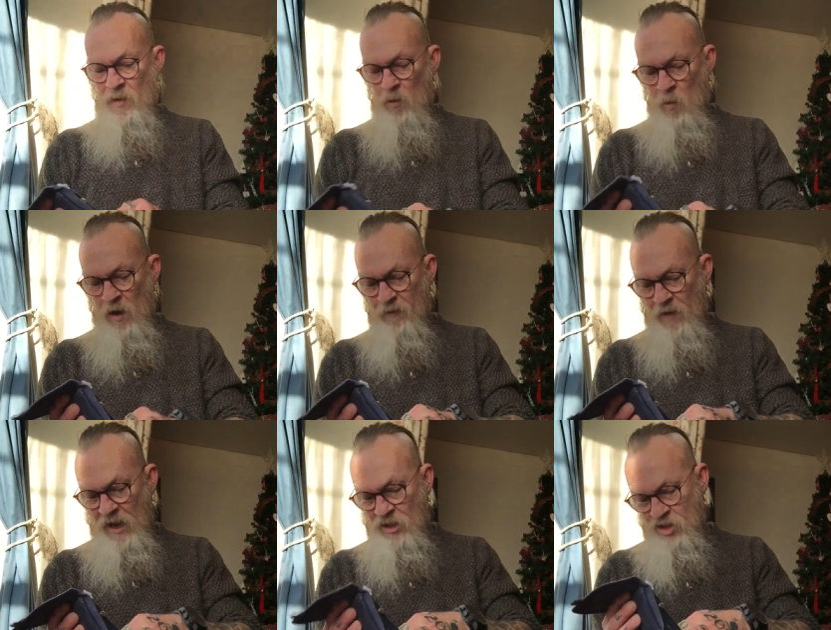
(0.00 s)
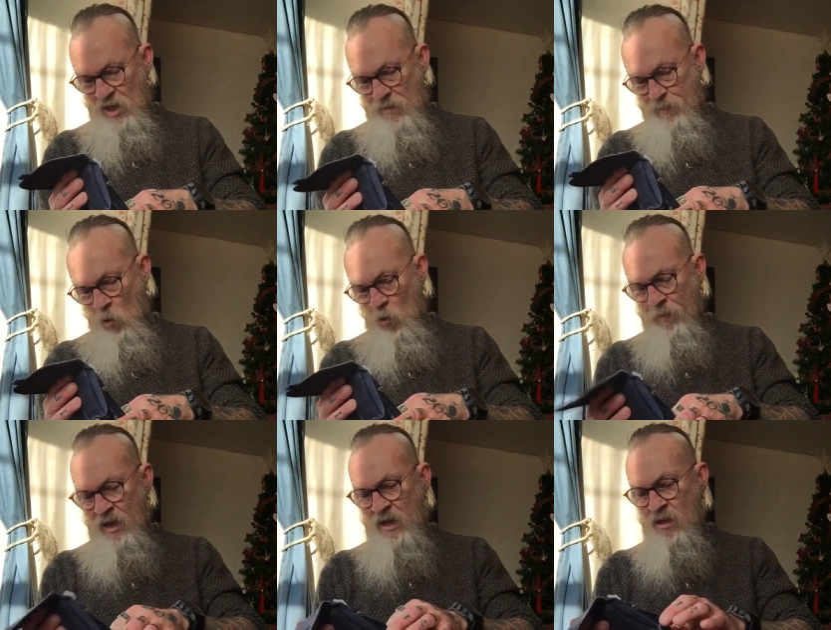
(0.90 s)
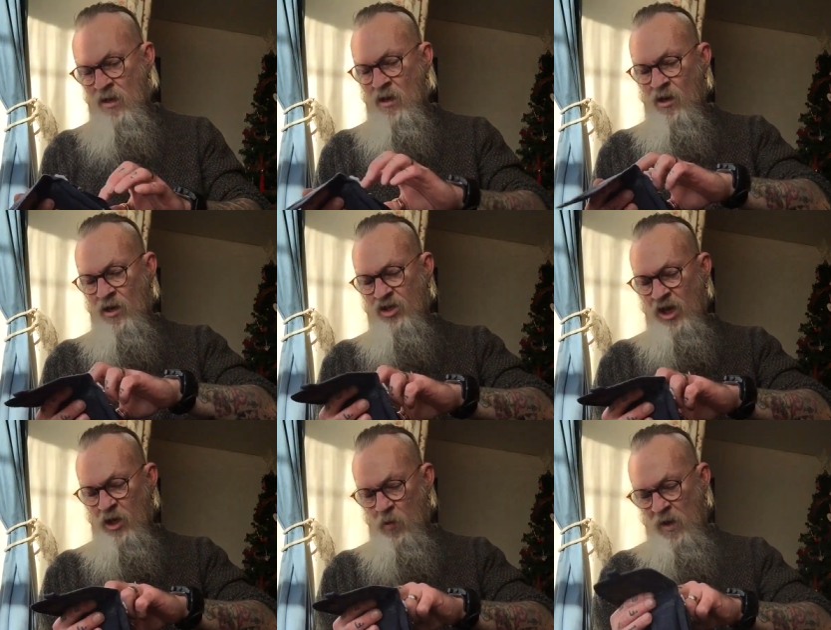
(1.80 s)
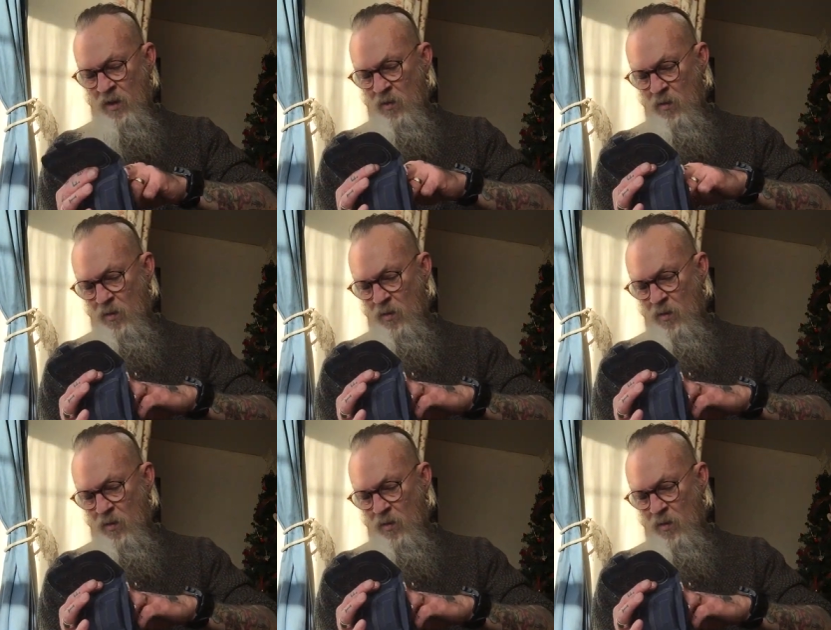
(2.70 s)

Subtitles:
my wife actually bought me a genuine